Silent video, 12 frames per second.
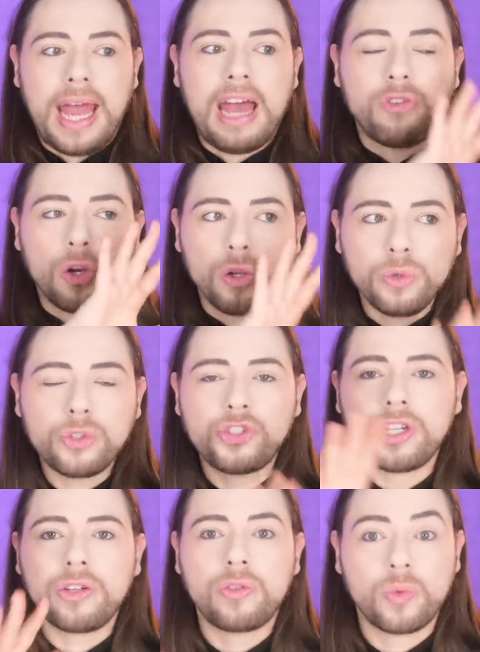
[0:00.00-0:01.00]

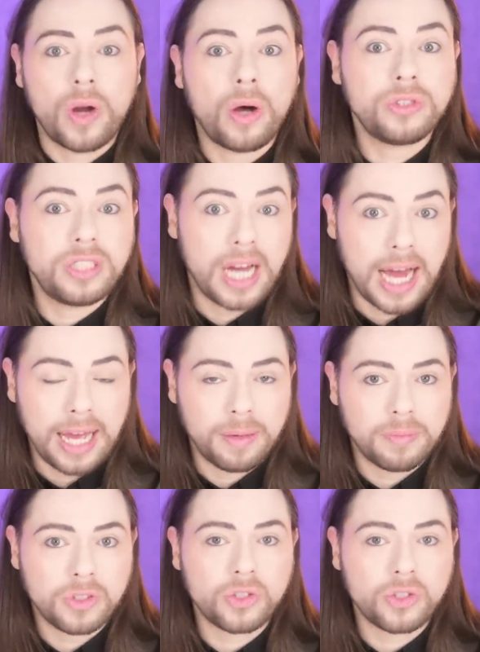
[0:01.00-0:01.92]
evolution throughout time.